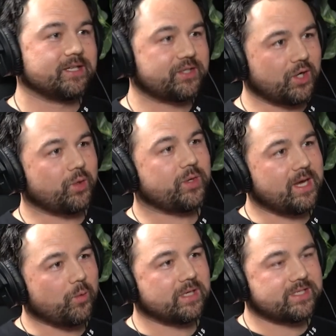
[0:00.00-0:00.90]
So
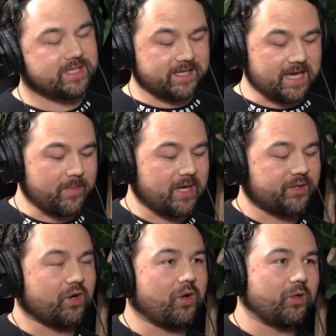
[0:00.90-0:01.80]
yeah, once he came
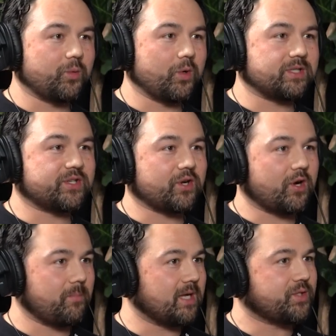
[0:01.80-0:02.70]
out to Hollywood and
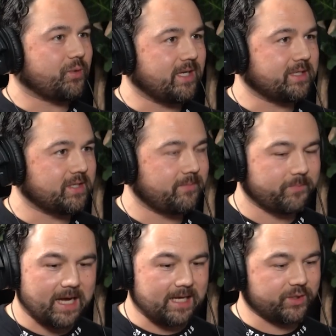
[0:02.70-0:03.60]
started
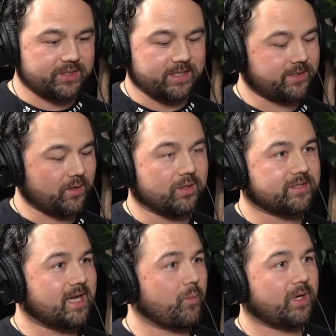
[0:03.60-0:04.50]
Matsuhitsu, I used to eat there all
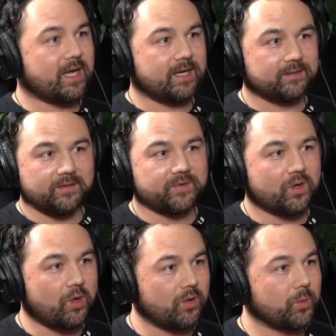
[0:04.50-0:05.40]
the time when I lived in
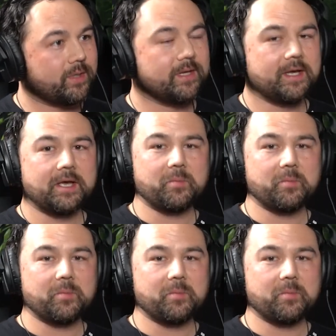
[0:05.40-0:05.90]
Hollywood.